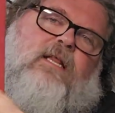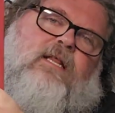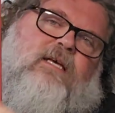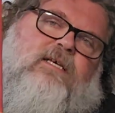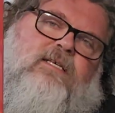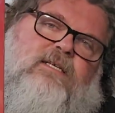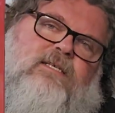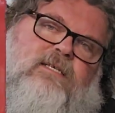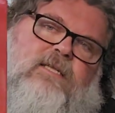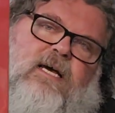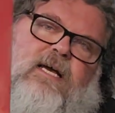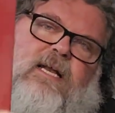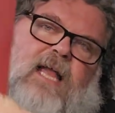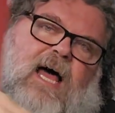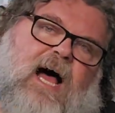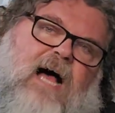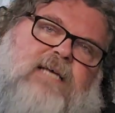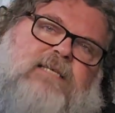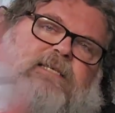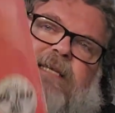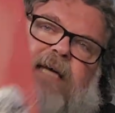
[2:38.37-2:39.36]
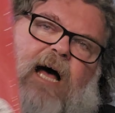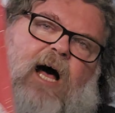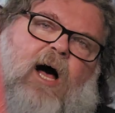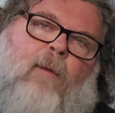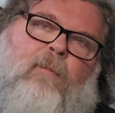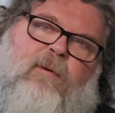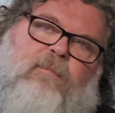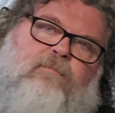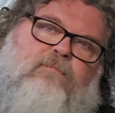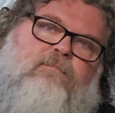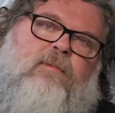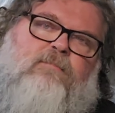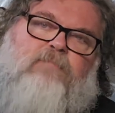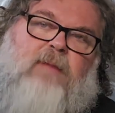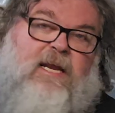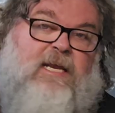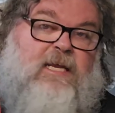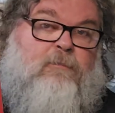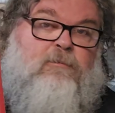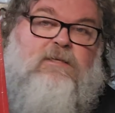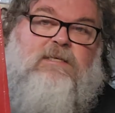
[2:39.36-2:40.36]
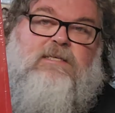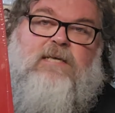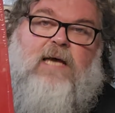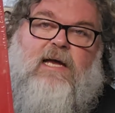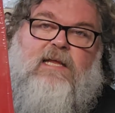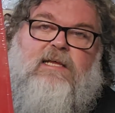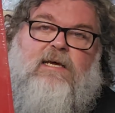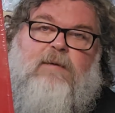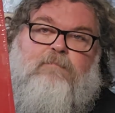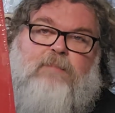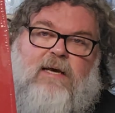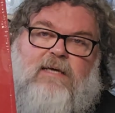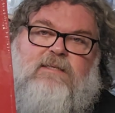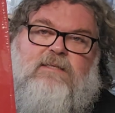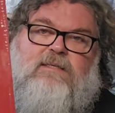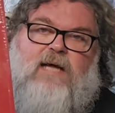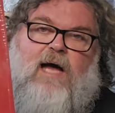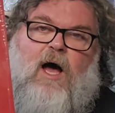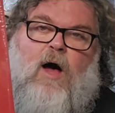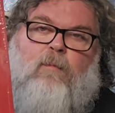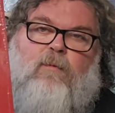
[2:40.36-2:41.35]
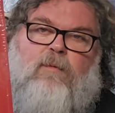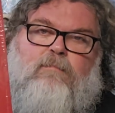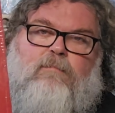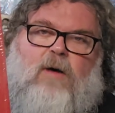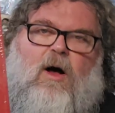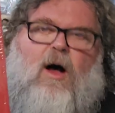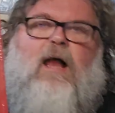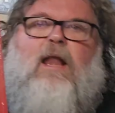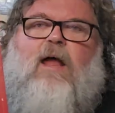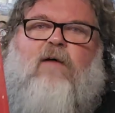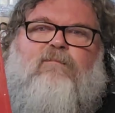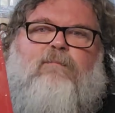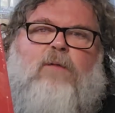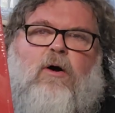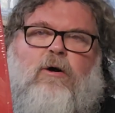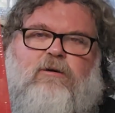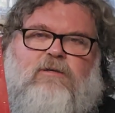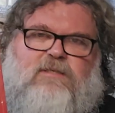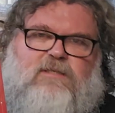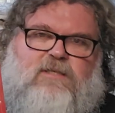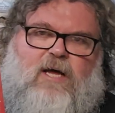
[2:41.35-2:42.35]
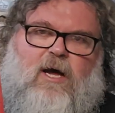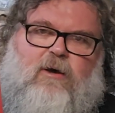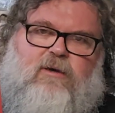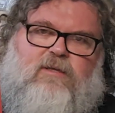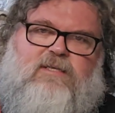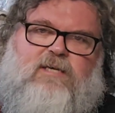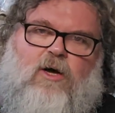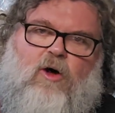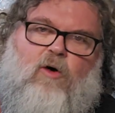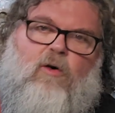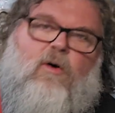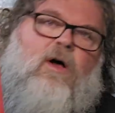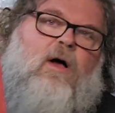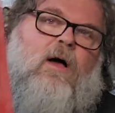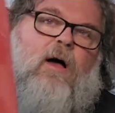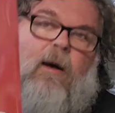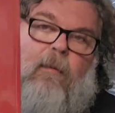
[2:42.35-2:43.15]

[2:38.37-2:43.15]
this is their last album. Many would say their best album. I love Morrison Hotel,